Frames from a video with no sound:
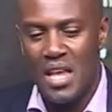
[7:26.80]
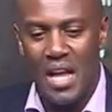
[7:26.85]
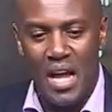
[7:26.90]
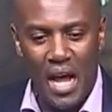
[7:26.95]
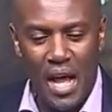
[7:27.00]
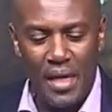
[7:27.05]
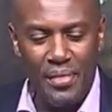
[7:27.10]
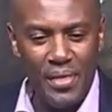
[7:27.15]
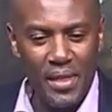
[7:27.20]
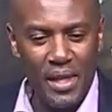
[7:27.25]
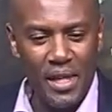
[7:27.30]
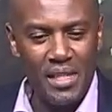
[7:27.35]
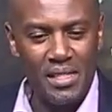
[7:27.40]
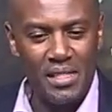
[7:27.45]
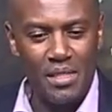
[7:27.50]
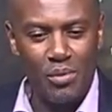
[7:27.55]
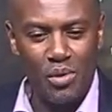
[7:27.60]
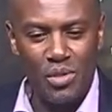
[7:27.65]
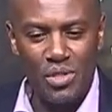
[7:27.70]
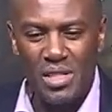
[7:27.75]
I think he's the
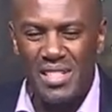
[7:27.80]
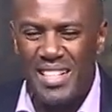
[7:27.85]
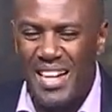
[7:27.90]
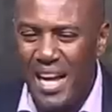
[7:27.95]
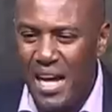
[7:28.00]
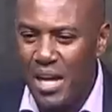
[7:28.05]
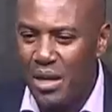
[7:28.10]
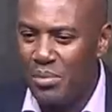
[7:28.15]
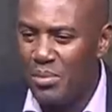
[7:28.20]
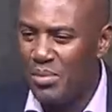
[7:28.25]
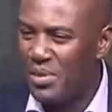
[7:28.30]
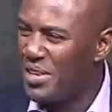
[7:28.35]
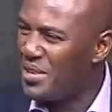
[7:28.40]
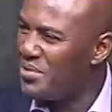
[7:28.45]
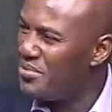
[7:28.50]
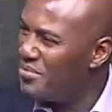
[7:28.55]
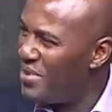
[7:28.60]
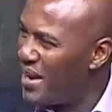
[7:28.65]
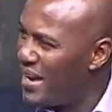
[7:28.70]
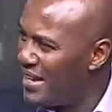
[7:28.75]
most calm,
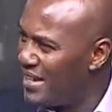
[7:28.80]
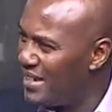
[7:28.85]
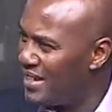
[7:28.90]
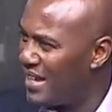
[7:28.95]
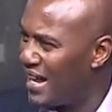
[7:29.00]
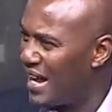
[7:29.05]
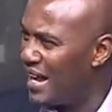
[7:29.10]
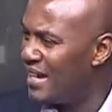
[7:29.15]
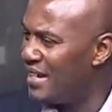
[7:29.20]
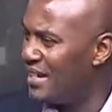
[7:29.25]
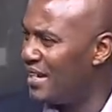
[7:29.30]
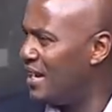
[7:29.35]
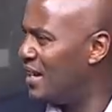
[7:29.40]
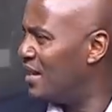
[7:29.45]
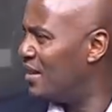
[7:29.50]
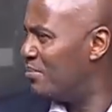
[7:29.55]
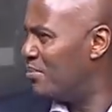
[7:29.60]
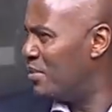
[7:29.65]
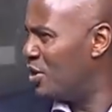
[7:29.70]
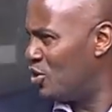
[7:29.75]
refined, and uh,
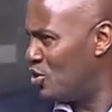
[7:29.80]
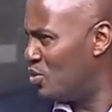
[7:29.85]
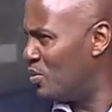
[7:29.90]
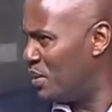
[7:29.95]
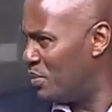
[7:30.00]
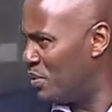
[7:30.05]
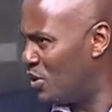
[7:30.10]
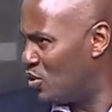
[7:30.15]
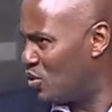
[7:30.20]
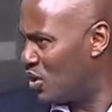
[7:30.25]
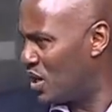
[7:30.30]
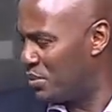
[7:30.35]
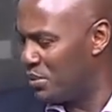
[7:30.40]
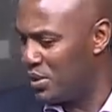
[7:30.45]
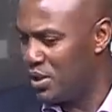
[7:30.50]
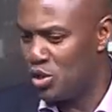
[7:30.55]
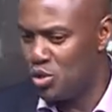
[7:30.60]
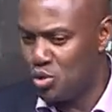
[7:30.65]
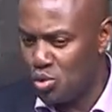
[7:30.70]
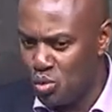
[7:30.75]
human being you can meet.
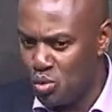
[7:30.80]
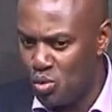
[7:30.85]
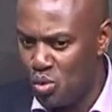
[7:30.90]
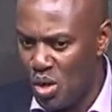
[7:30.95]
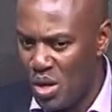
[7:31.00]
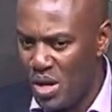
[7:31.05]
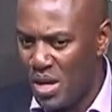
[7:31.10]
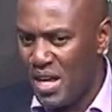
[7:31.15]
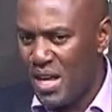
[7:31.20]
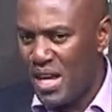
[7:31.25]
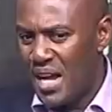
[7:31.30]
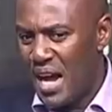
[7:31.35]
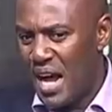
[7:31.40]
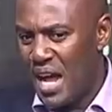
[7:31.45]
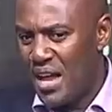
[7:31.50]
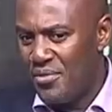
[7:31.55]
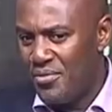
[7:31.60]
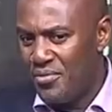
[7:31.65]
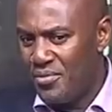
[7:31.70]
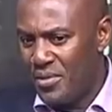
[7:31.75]
Two,
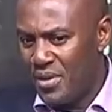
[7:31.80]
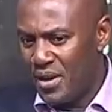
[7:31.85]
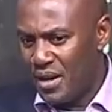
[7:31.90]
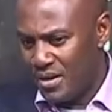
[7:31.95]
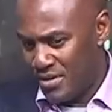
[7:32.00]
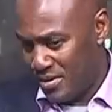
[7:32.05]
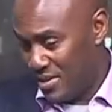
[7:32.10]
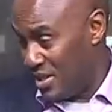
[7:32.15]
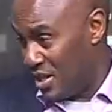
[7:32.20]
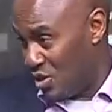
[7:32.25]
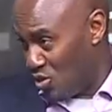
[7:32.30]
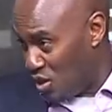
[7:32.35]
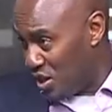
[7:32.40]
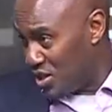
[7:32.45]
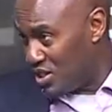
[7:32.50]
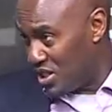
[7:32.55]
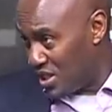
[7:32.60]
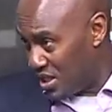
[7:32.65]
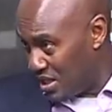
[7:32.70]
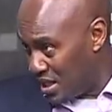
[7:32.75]
I've, the knowledge,
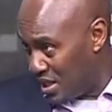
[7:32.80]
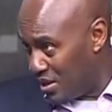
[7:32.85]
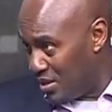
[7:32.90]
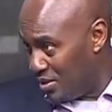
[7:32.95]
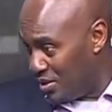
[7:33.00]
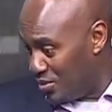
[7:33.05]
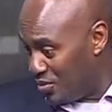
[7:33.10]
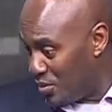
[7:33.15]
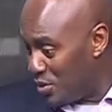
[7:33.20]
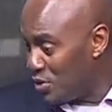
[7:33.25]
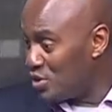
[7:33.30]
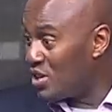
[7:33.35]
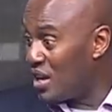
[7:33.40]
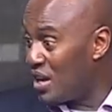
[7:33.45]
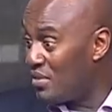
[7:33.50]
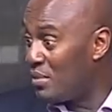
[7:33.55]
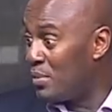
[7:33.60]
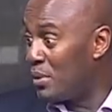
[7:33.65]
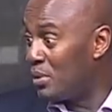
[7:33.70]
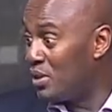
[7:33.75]
the information I have
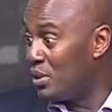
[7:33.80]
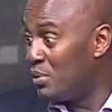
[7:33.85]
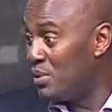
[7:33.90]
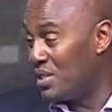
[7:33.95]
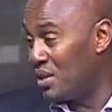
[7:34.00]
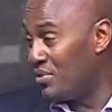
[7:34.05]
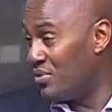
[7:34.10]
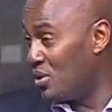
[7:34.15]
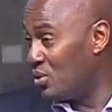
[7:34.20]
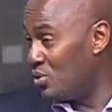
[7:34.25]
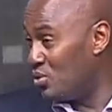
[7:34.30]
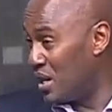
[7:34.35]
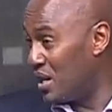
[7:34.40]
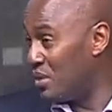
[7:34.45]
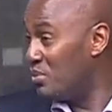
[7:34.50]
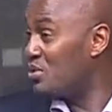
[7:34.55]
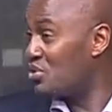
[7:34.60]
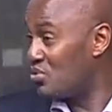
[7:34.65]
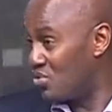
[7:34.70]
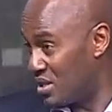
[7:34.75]
about him is a very good
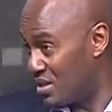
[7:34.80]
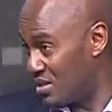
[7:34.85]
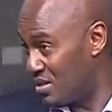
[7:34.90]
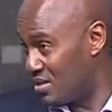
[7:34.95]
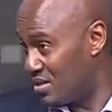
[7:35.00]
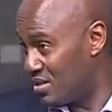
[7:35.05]
administrator.